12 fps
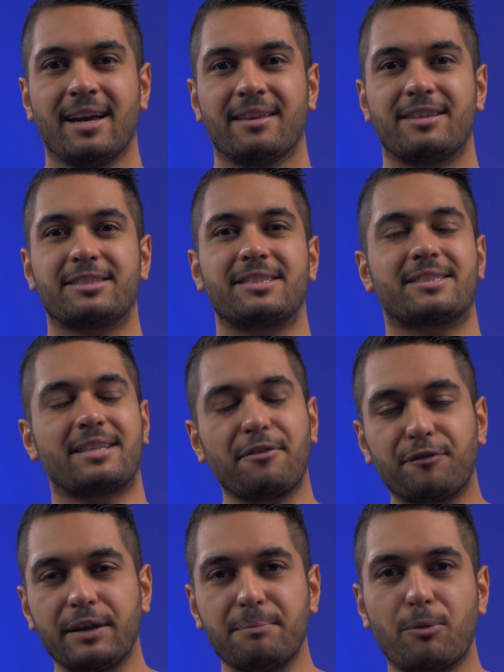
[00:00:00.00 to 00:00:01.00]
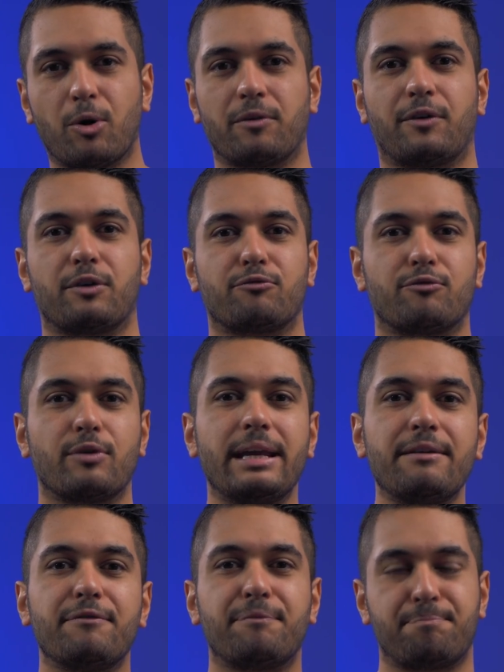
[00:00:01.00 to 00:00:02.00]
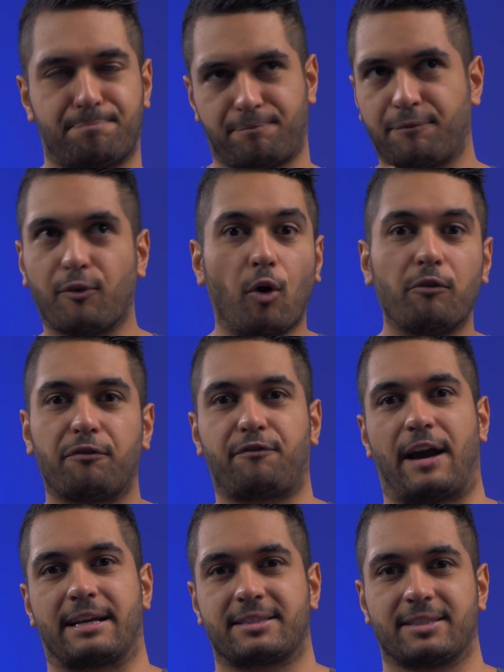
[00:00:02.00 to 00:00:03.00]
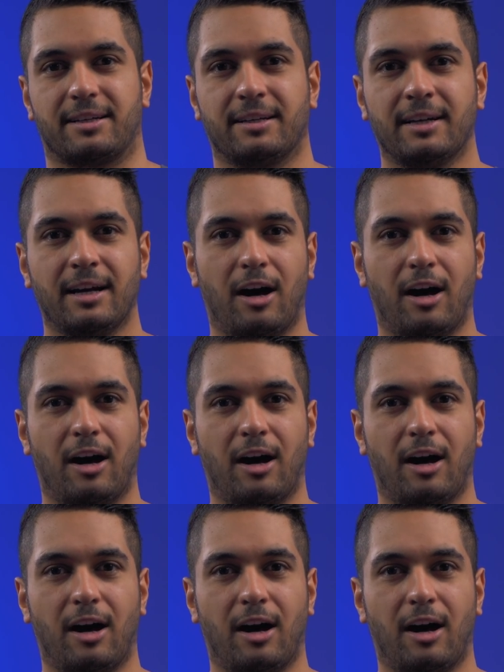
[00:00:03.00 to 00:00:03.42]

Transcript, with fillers: this is definitely more of a form factor